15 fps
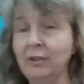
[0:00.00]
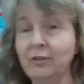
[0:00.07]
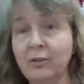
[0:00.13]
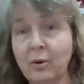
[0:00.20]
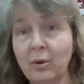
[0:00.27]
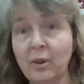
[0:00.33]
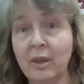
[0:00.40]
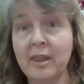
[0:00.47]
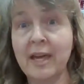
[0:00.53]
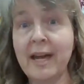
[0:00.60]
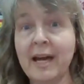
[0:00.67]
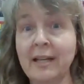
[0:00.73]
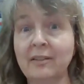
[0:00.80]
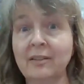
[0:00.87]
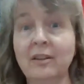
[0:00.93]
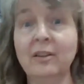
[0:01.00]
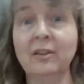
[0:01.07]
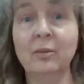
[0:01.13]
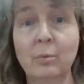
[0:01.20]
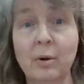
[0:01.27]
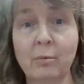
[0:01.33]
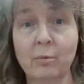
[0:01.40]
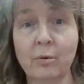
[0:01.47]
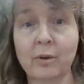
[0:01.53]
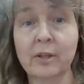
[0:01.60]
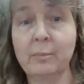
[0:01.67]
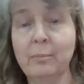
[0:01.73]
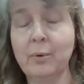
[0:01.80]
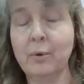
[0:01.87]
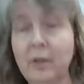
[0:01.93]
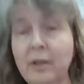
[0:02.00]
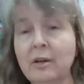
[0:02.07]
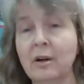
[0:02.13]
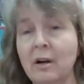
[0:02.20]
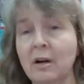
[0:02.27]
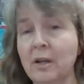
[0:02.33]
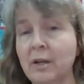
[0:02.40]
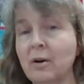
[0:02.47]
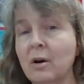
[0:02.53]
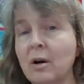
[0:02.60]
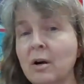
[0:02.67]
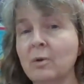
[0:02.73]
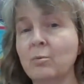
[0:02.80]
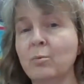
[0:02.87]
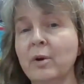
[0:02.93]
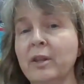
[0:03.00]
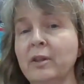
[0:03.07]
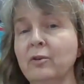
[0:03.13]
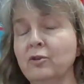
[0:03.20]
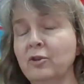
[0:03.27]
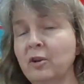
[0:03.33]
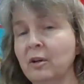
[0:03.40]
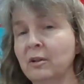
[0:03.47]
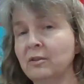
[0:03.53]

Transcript: So that is what we're going to put on our weather chart